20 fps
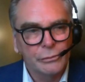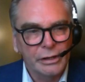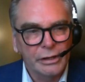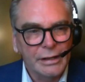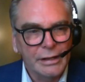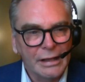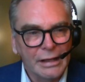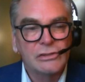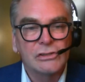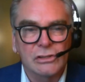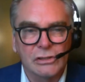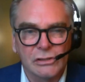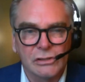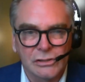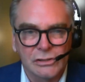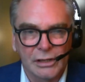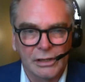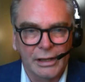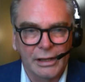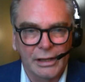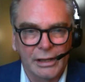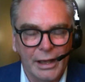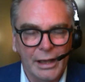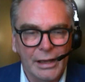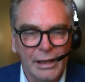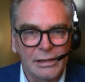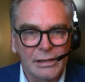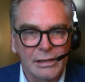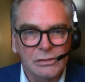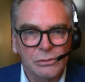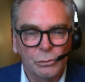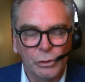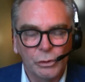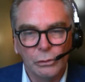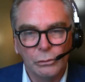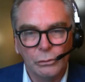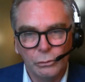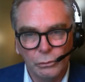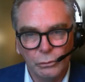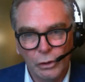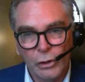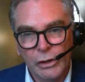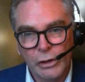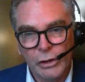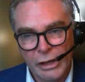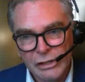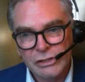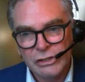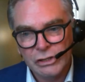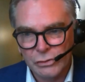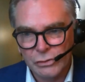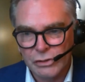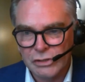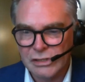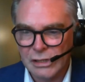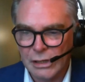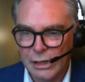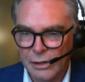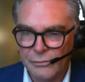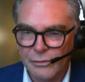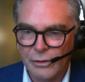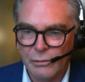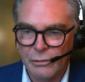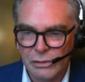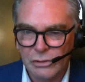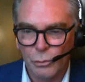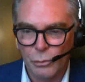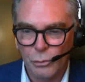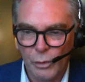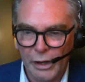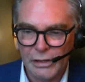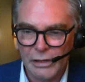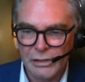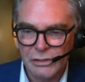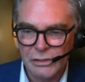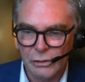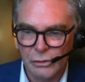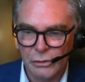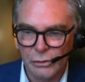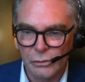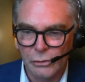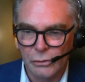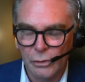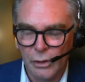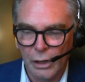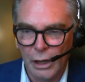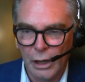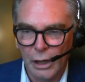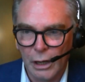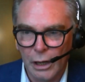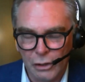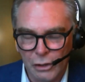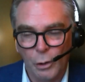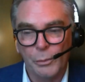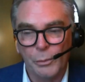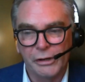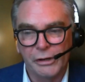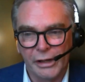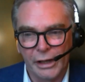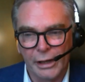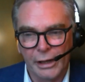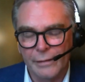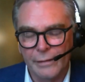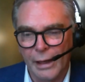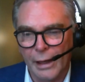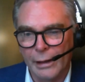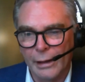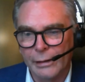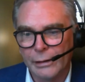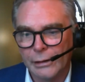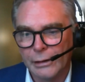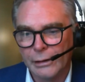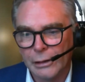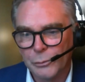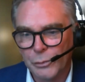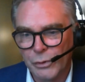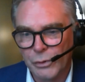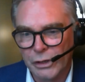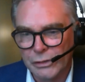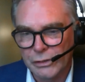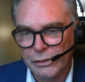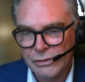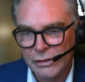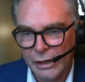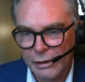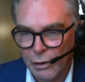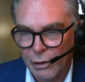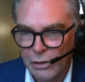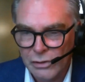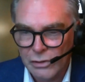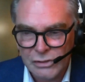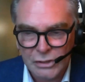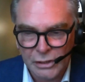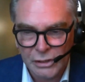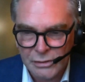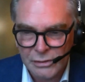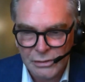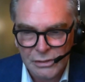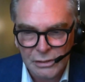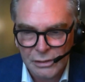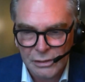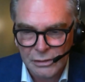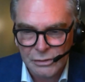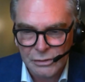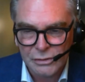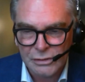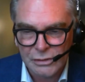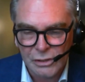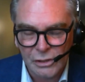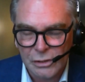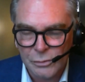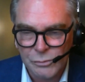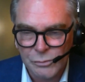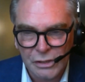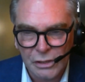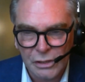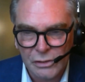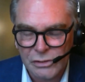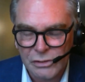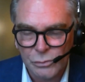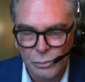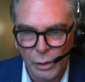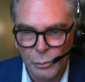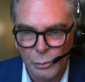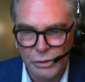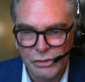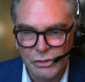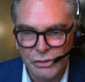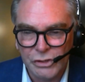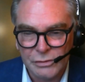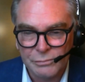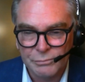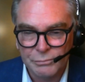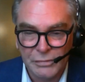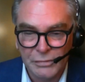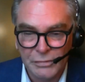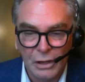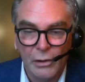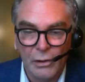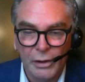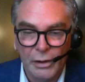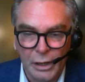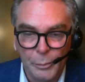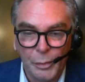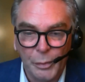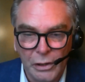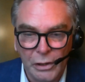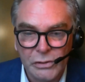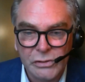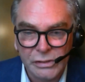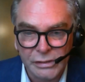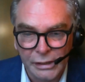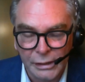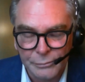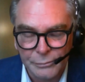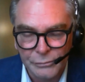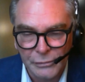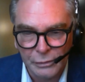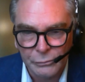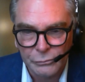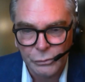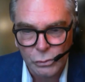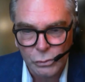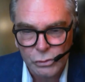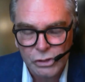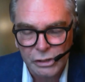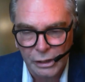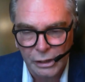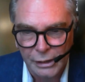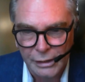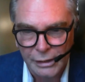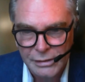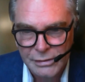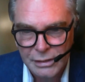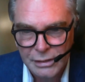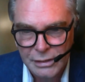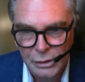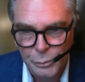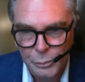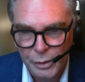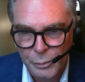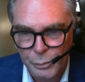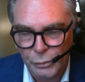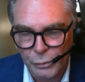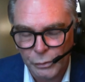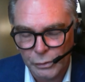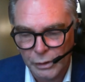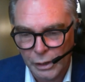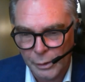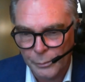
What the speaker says: instance, I guess, we'll look into to see if there is a way to accommodate that. but there are certain such circumstances where we just can't get past it, unfortunately. So people